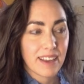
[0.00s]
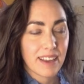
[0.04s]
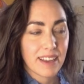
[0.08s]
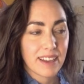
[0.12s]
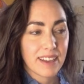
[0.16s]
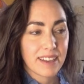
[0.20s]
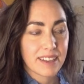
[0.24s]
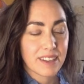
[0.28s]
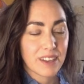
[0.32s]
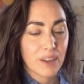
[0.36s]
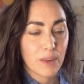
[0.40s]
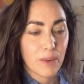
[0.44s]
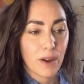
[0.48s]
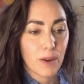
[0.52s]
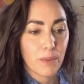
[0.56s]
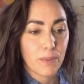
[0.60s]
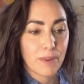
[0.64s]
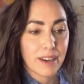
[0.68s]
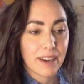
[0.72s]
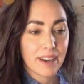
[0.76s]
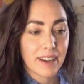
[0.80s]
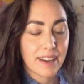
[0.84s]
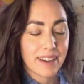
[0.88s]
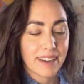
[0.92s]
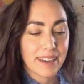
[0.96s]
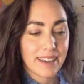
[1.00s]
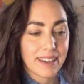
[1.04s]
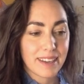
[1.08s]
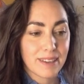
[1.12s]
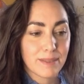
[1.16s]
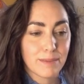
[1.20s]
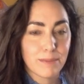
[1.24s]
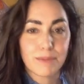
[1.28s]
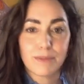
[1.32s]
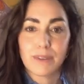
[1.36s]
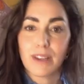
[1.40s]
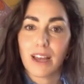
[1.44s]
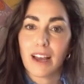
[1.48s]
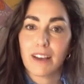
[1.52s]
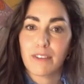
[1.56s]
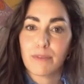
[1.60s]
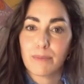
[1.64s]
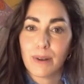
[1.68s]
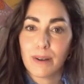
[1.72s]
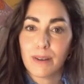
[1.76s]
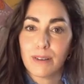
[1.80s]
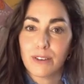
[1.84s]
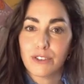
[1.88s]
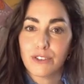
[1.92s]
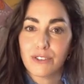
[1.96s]
so aren't we lucky to have
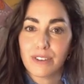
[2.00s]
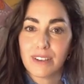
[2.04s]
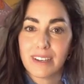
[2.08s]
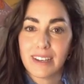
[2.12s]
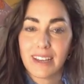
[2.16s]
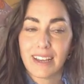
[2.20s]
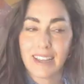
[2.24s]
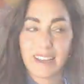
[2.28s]
poetry in our